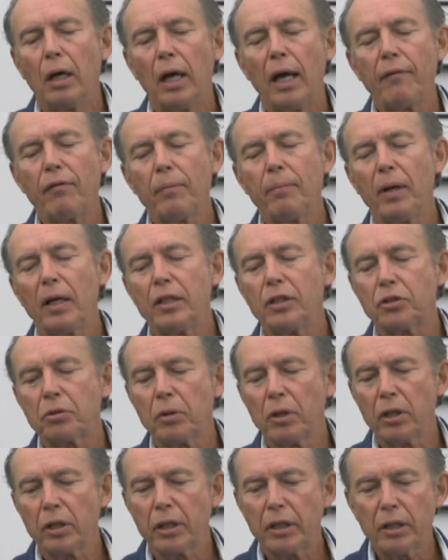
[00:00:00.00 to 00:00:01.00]
everybody's
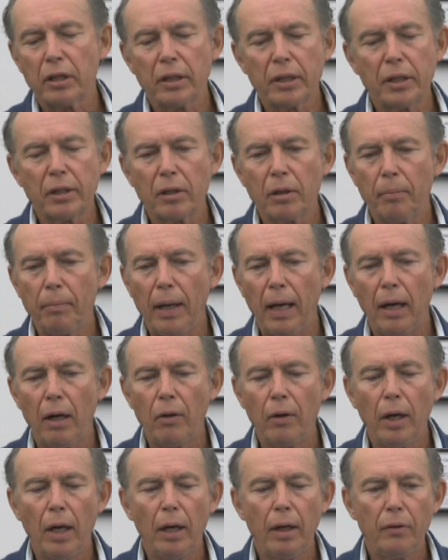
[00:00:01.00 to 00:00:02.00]
really clear
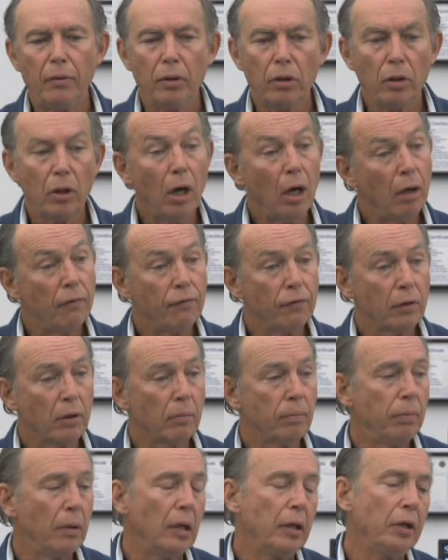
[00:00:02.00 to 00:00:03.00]
about uh, the law
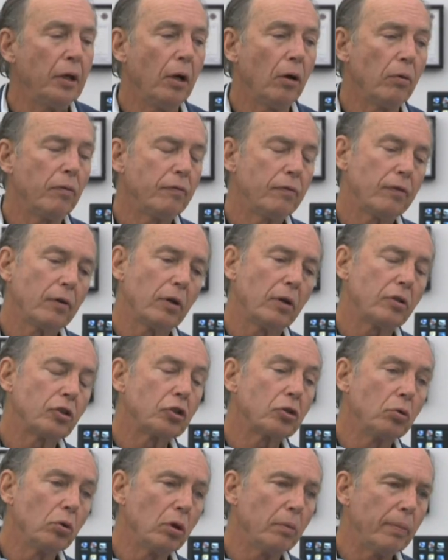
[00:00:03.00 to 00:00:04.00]
for, uh, you know, for
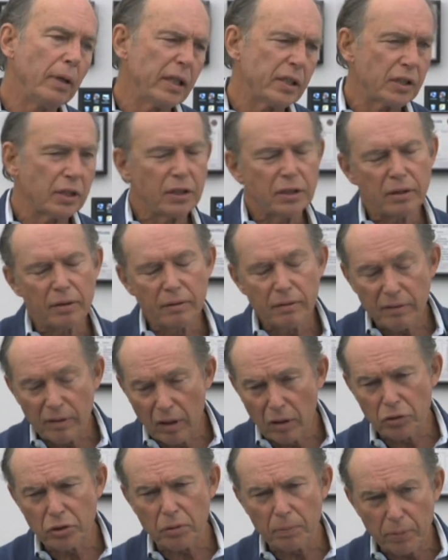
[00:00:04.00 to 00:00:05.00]
school buses, and
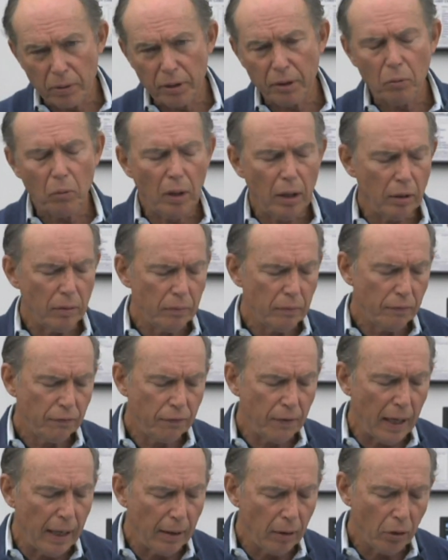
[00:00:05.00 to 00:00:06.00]
those are pretty well
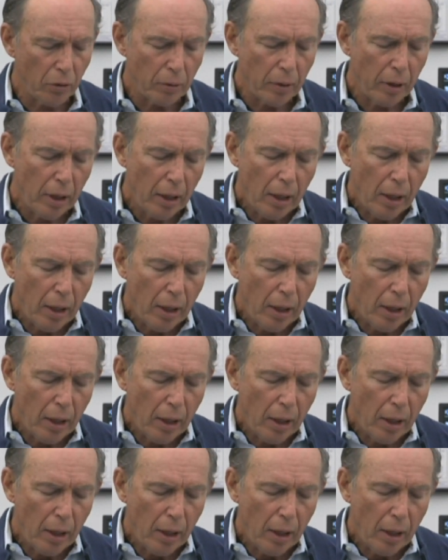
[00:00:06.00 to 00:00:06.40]
followed.